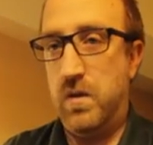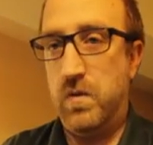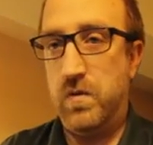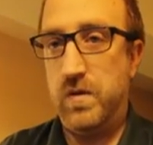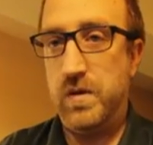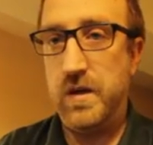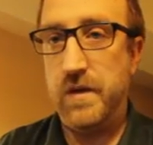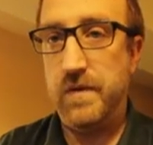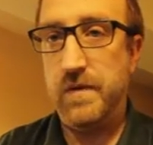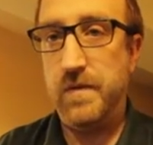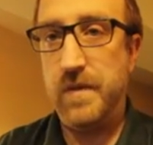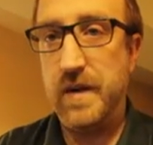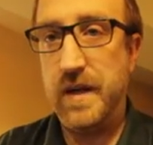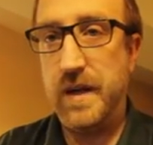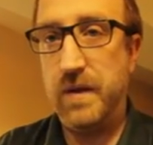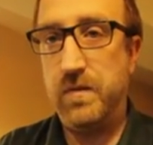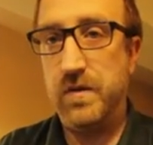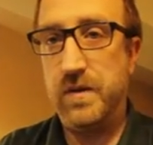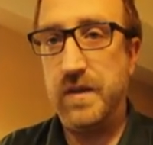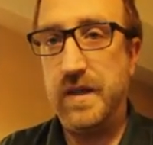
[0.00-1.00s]
which
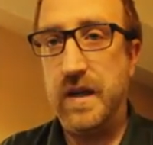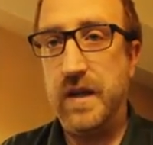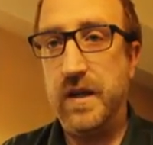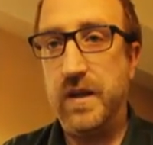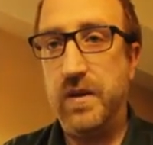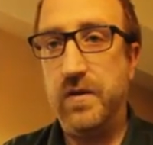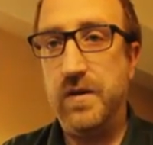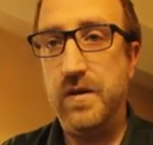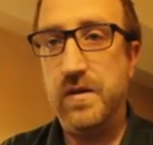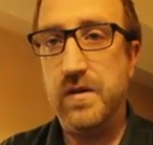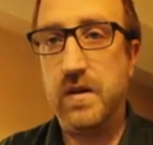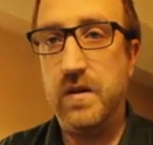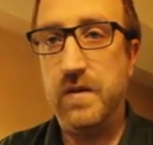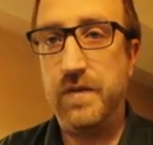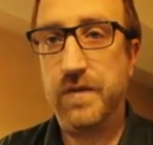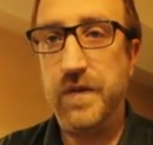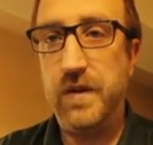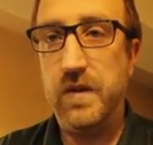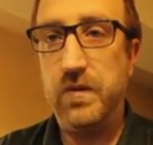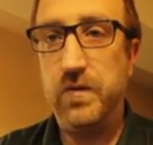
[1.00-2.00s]
everybody will tell you is
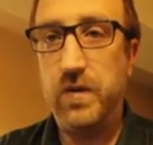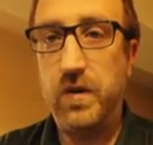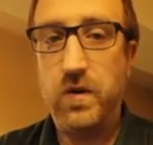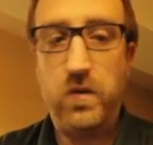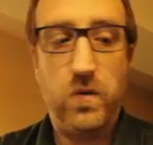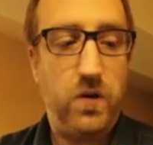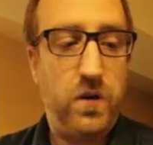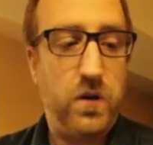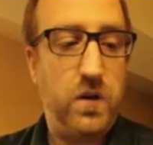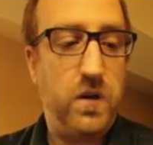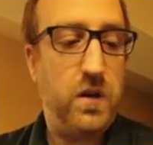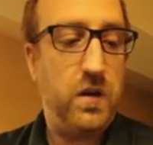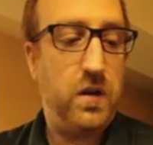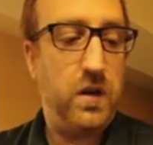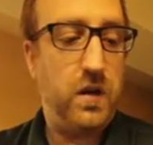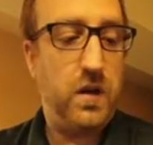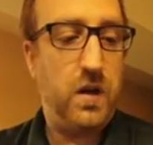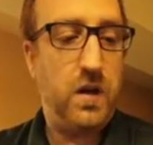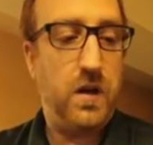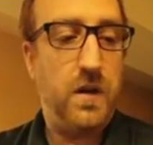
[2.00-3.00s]
a field
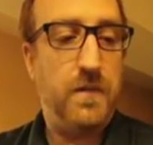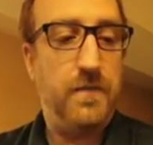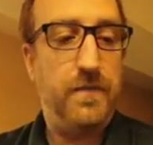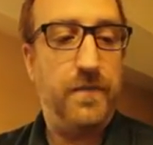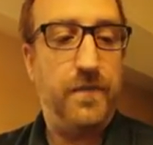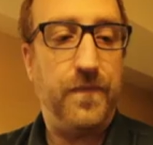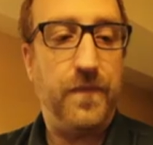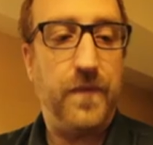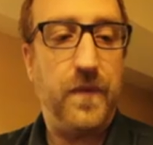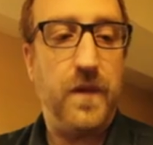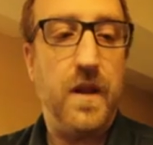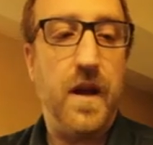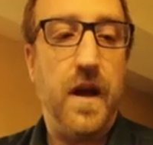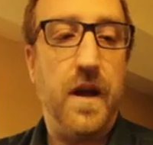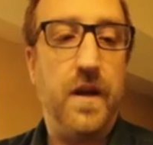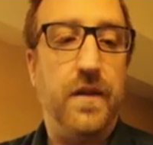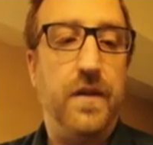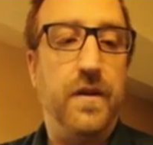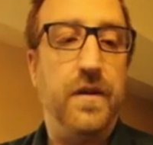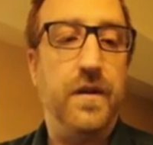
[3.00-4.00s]
recorder.
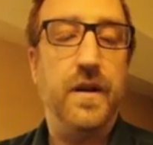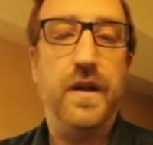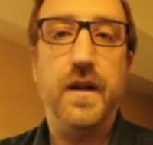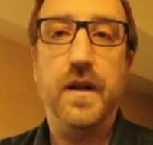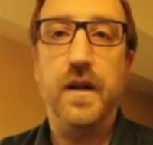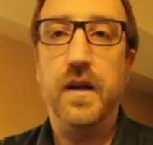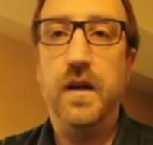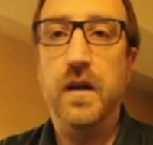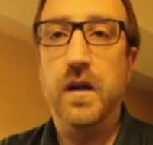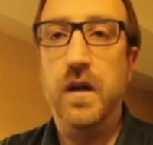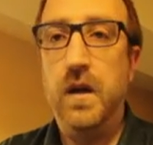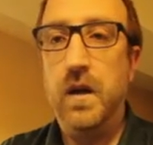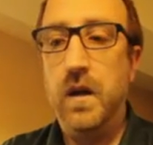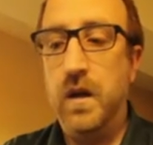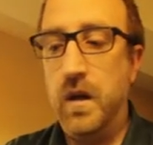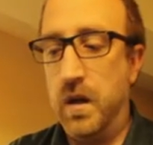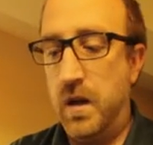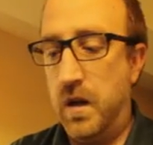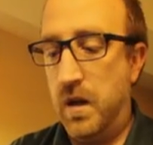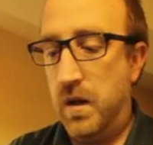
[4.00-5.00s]
Not the
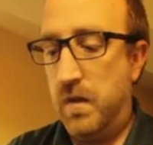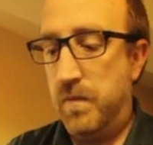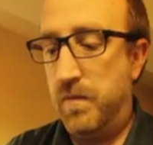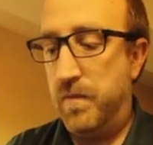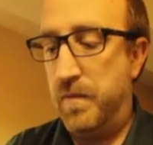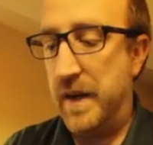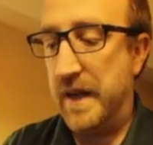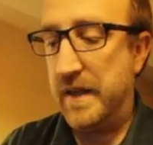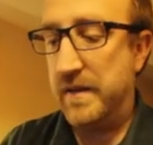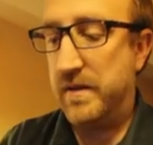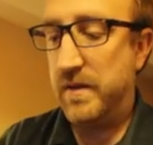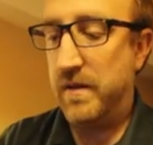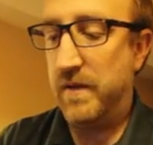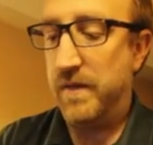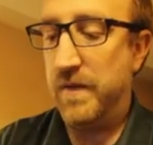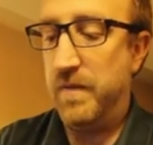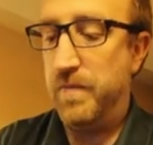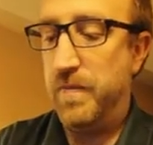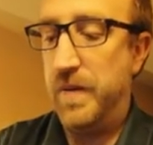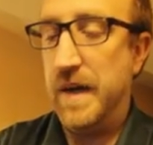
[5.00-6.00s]
best
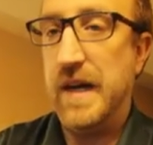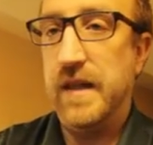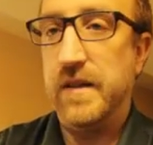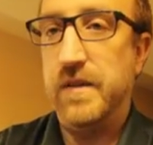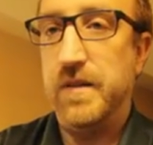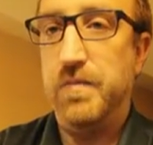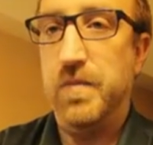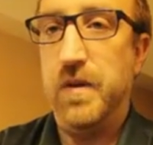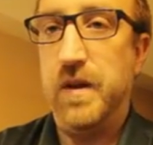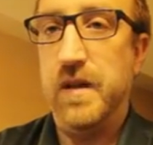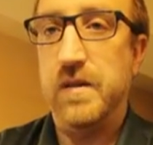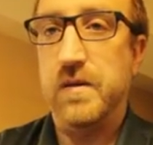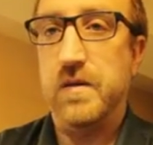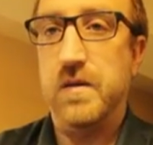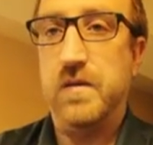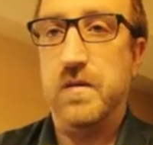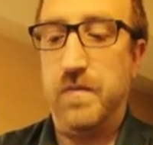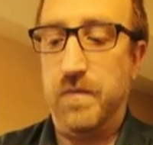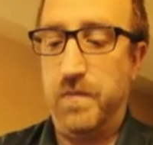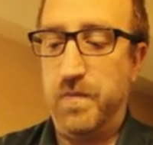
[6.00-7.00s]
of the best, but
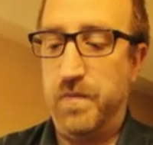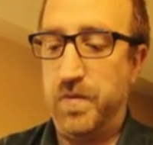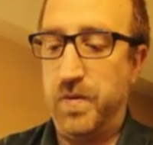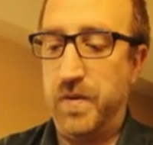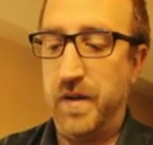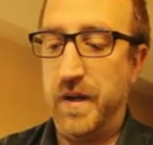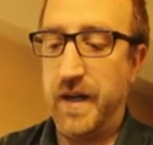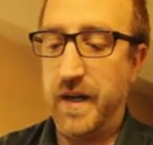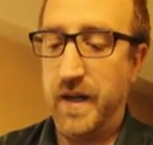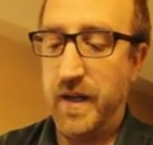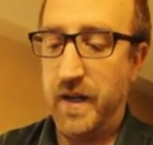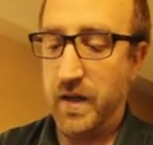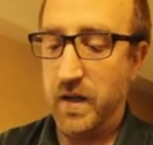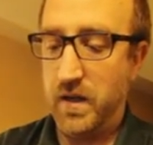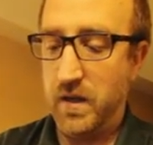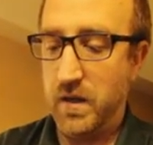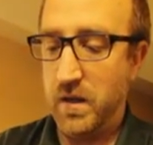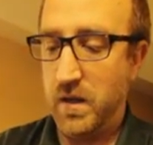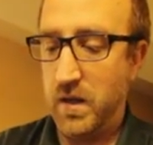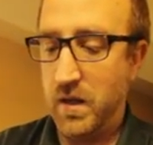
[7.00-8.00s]
it's pretty
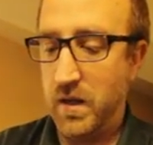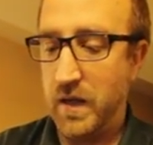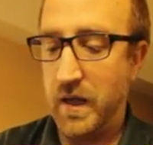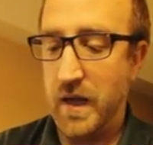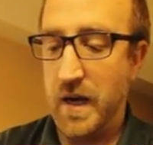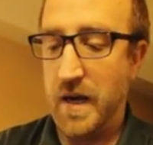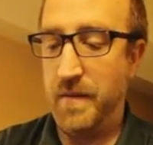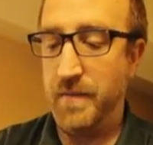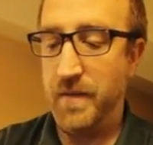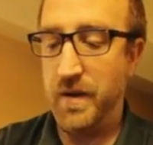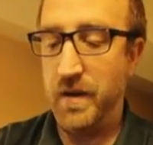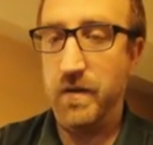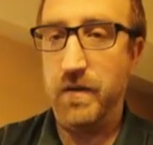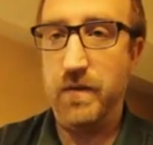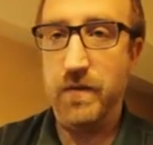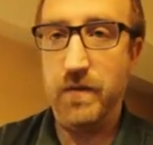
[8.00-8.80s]
common